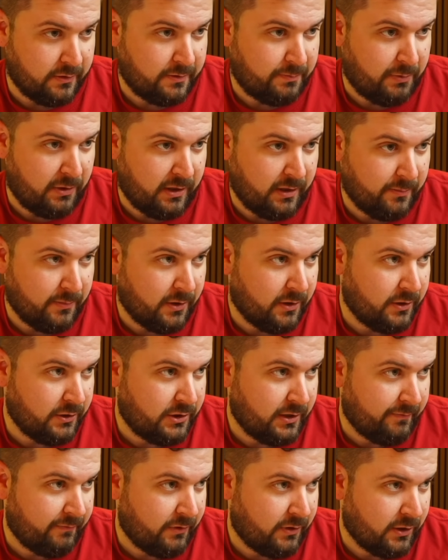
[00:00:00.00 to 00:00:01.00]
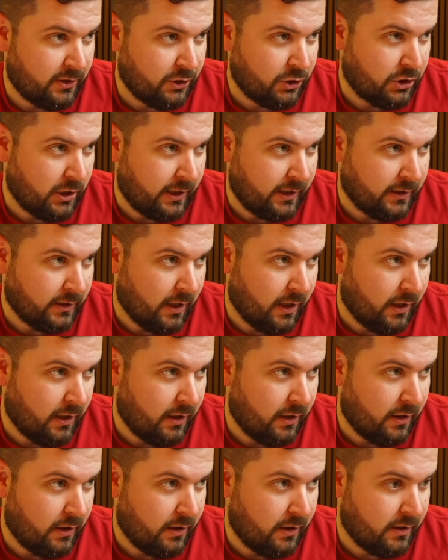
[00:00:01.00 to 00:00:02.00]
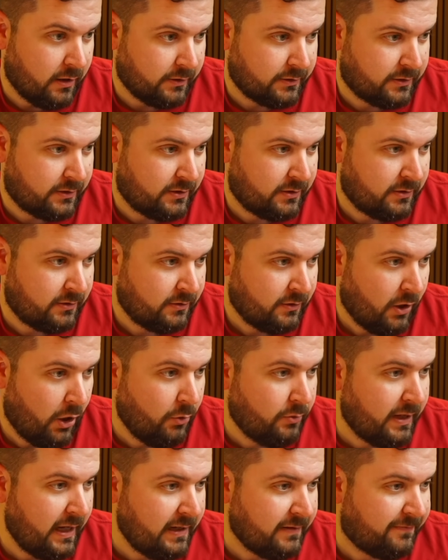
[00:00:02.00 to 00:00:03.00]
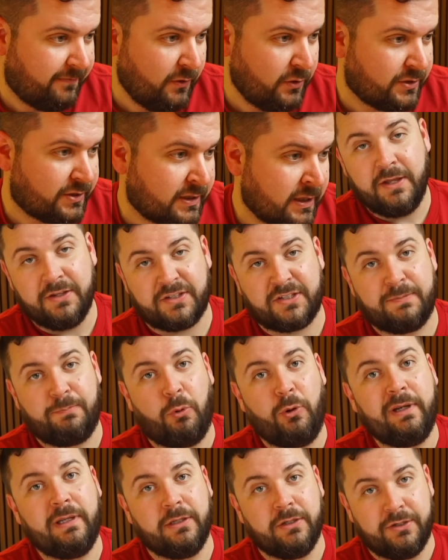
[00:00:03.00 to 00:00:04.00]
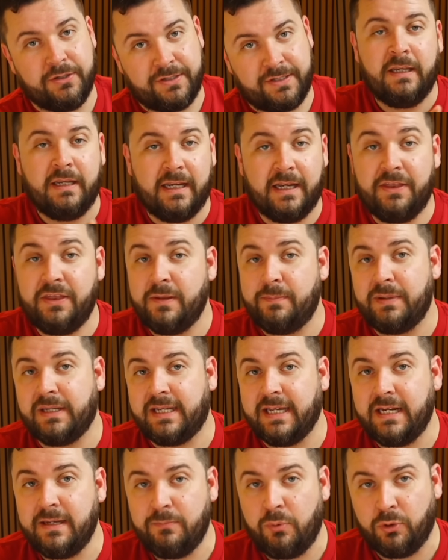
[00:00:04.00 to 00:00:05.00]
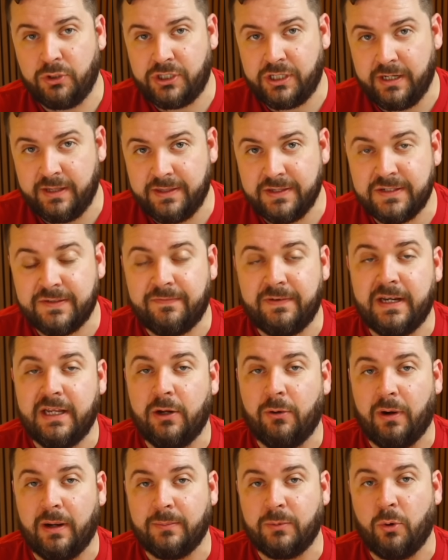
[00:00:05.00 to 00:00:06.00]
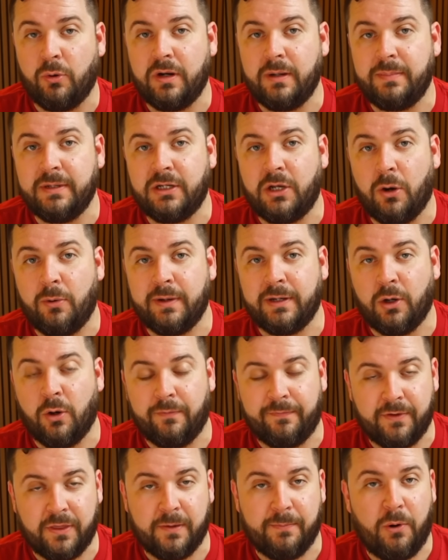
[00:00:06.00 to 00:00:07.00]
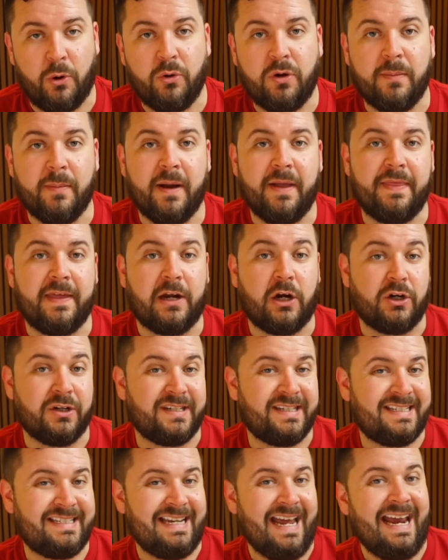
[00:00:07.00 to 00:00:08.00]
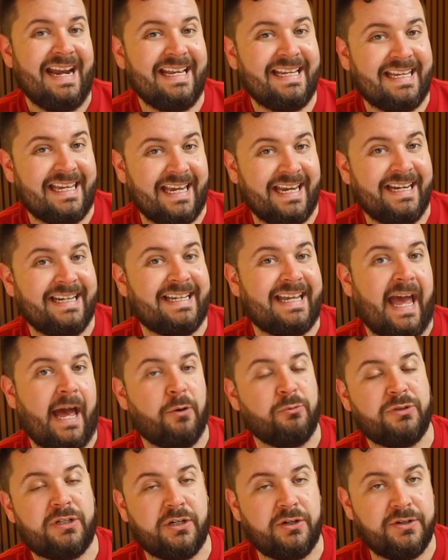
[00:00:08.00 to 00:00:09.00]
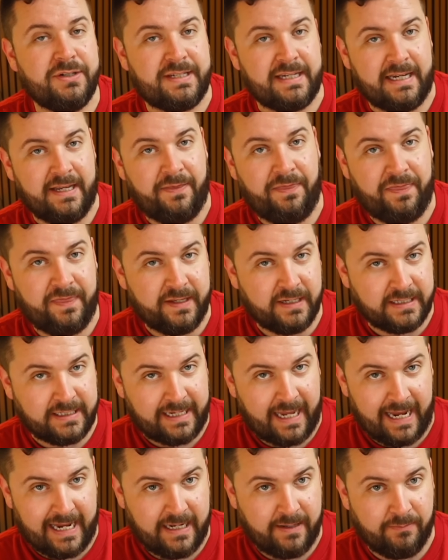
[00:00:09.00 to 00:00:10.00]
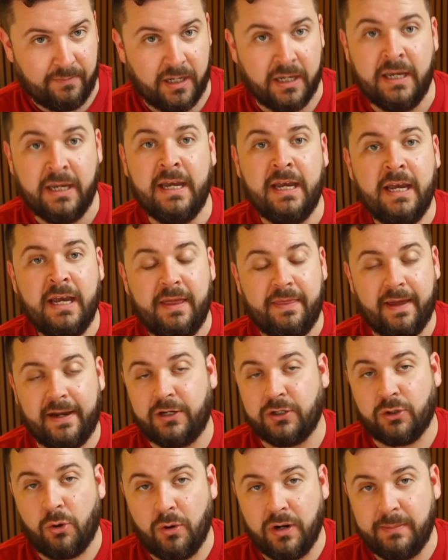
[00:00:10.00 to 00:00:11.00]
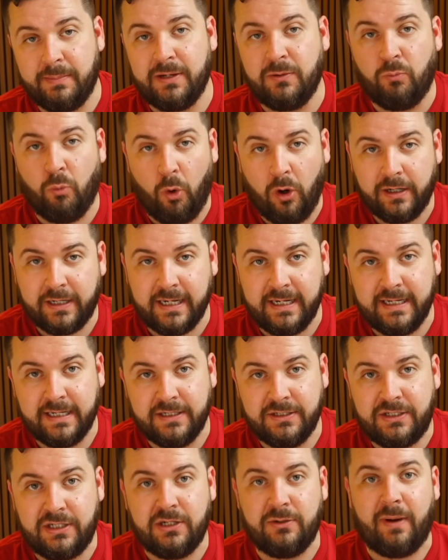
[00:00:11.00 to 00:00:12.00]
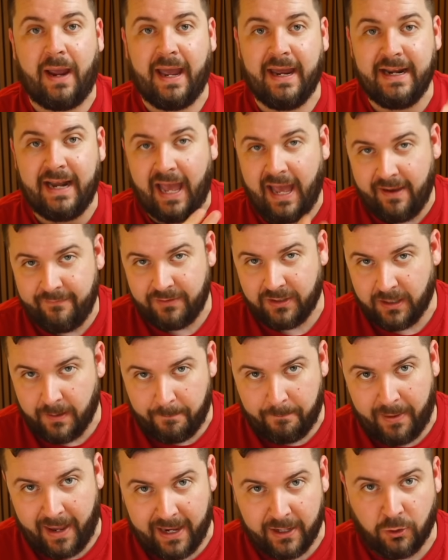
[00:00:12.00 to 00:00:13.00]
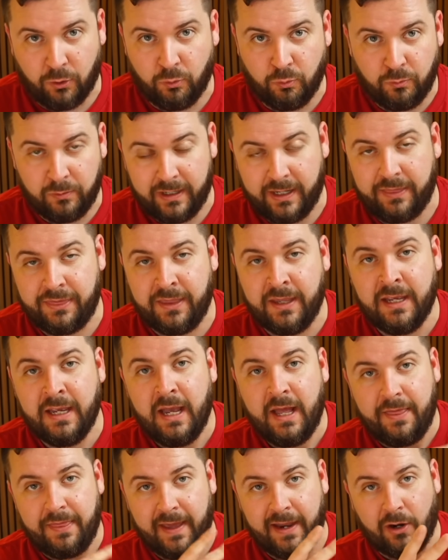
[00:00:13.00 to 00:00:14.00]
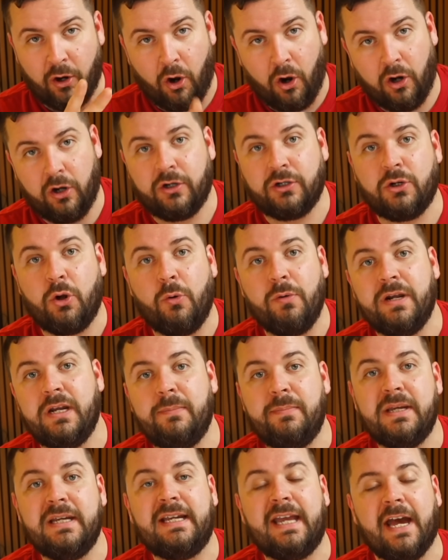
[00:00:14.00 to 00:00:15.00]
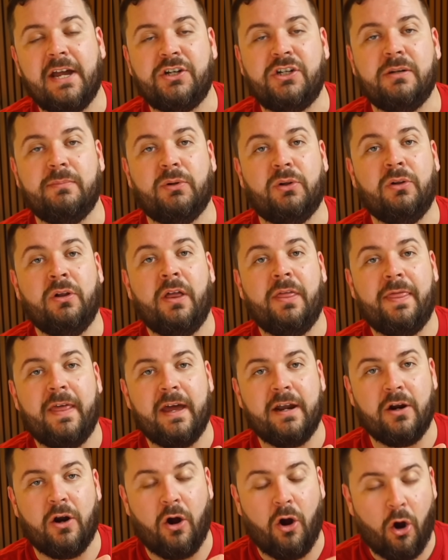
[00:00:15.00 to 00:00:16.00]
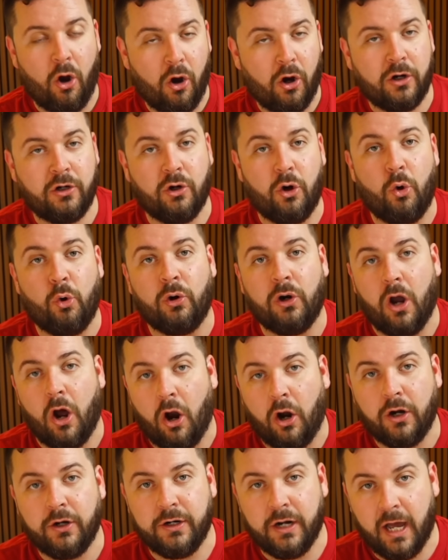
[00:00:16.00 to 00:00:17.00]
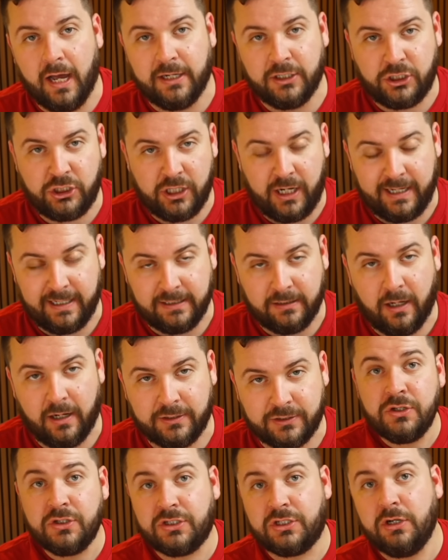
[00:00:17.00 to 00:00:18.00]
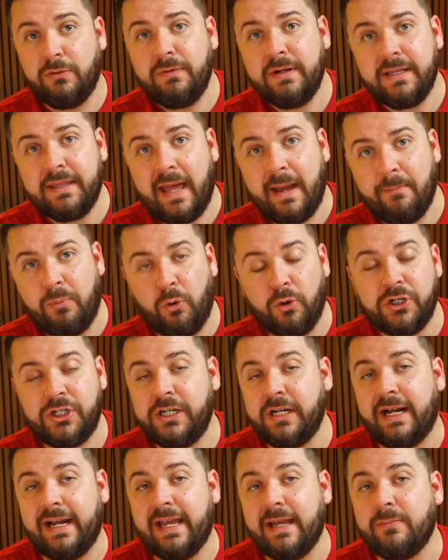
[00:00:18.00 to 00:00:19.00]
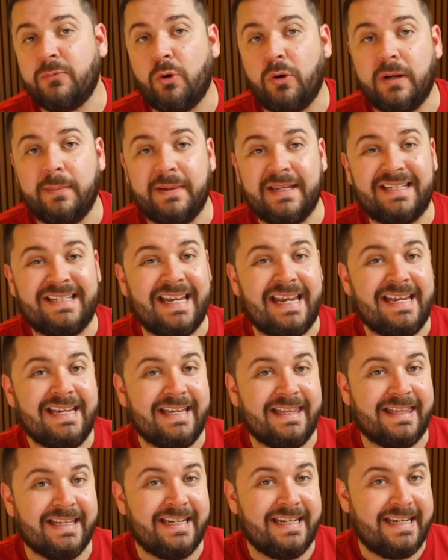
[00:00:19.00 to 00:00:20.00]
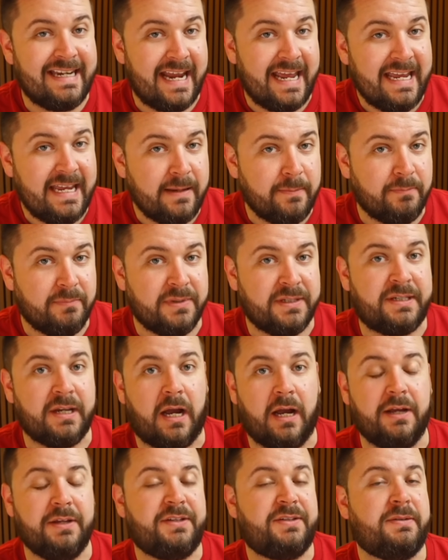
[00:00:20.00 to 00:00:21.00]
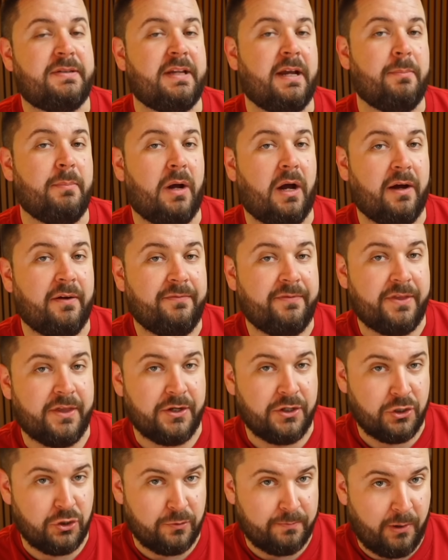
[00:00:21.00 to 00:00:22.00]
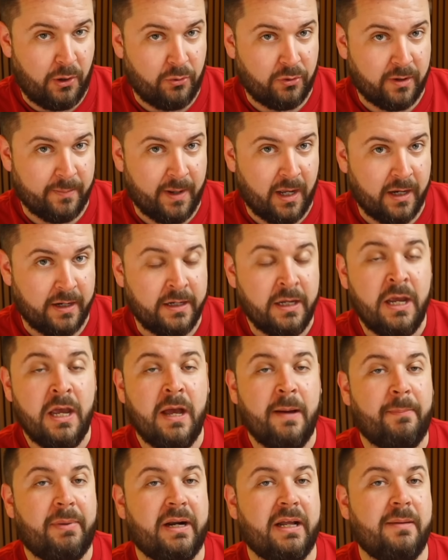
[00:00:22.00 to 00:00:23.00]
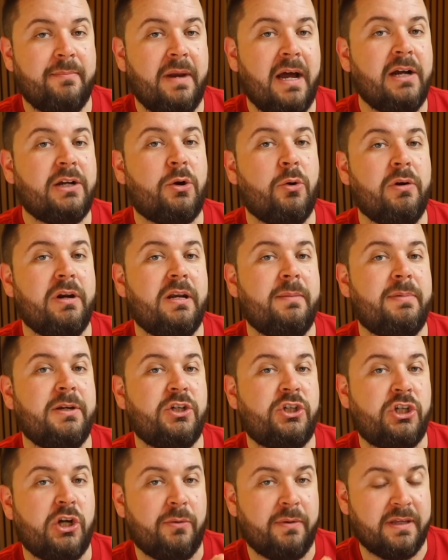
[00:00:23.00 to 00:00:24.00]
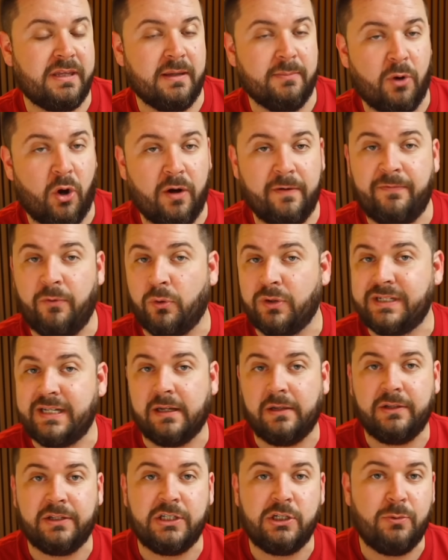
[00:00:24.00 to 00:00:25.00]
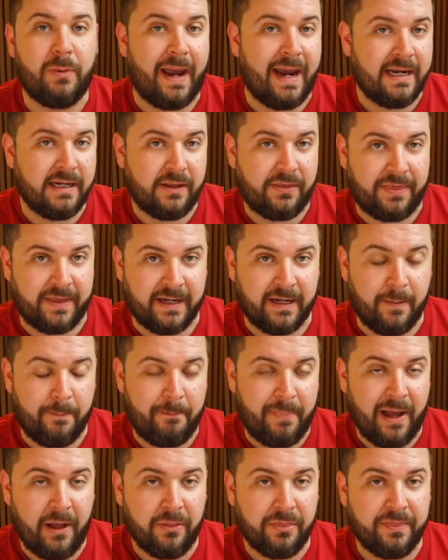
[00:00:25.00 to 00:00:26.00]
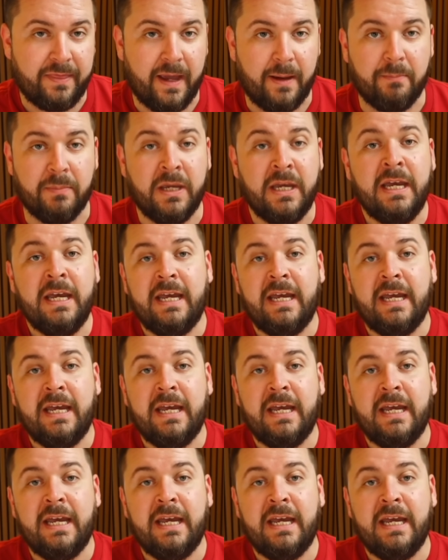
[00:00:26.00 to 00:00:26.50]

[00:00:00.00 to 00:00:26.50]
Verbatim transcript: Pretty much everything is shiny locked. Okay, first, spoilers! In the beginning portion of this video, I'm going to be going over the Pokemon that are static encounters in the game that you're going to be walking into and having a battle with that are going to be catchable, that are or are not shiny locked. During that portion, I am going to be saying the names of some of the new Pokemon, but I'm not going to be showing them off or telling you anything about them.